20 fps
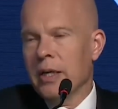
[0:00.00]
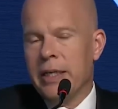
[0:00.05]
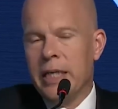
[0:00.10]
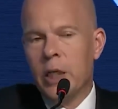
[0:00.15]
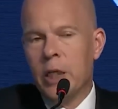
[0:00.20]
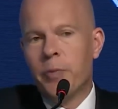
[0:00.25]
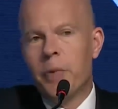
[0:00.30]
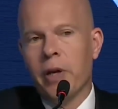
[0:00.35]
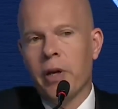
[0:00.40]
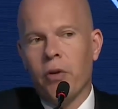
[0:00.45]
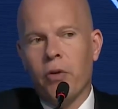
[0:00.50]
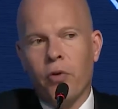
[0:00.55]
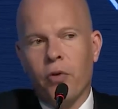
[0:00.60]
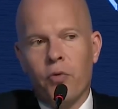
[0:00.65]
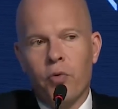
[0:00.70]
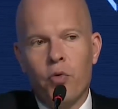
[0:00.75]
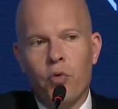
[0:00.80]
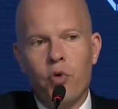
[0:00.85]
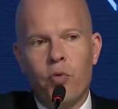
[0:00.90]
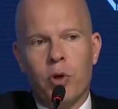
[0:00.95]
It went
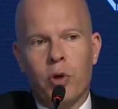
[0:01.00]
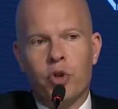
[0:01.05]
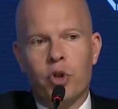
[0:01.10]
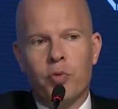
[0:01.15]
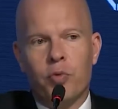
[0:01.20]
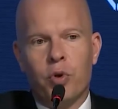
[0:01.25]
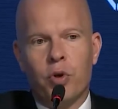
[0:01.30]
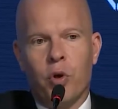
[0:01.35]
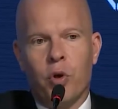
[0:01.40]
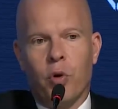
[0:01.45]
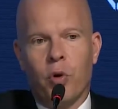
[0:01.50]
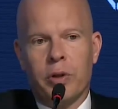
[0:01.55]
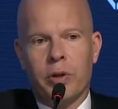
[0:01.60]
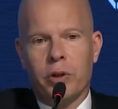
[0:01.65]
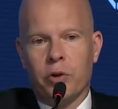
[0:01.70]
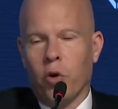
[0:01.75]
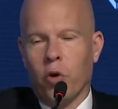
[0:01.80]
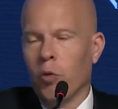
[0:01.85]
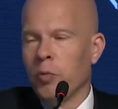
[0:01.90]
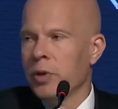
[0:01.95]
through what you would call the
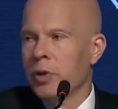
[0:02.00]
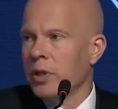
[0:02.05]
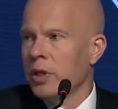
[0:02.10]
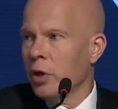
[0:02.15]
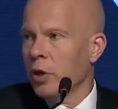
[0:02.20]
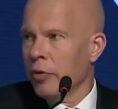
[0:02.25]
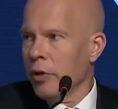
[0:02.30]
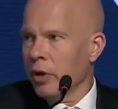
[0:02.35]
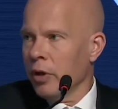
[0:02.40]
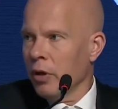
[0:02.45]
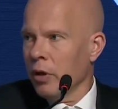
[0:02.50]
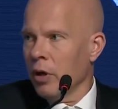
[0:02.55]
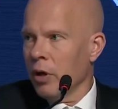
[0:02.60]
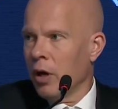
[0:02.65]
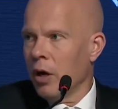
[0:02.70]
Daubert hearing,